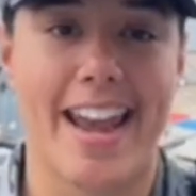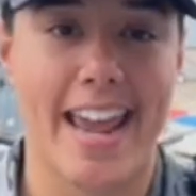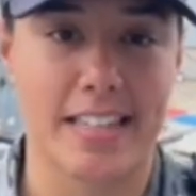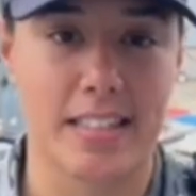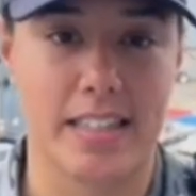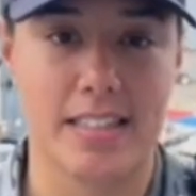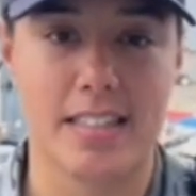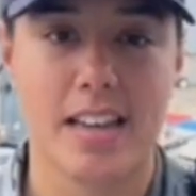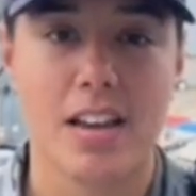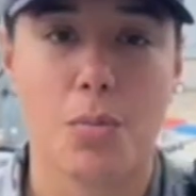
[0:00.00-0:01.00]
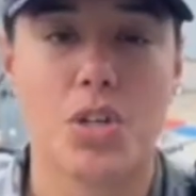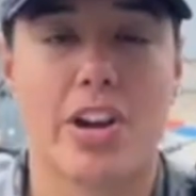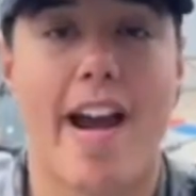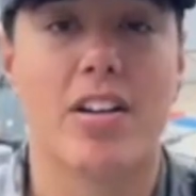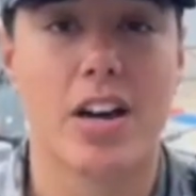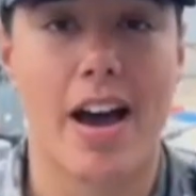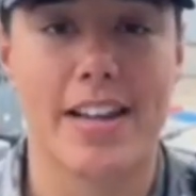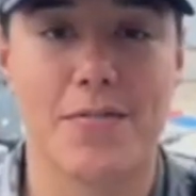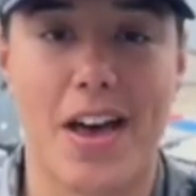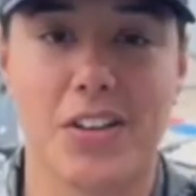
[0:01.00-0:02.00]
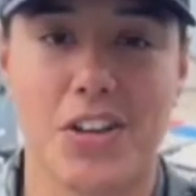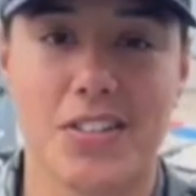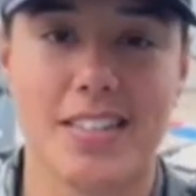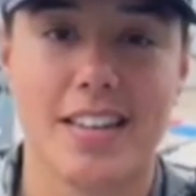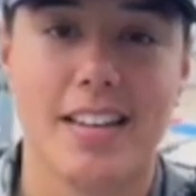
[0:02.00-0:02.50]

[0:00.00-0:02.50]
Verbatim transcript: and excellence, which are our guiding values.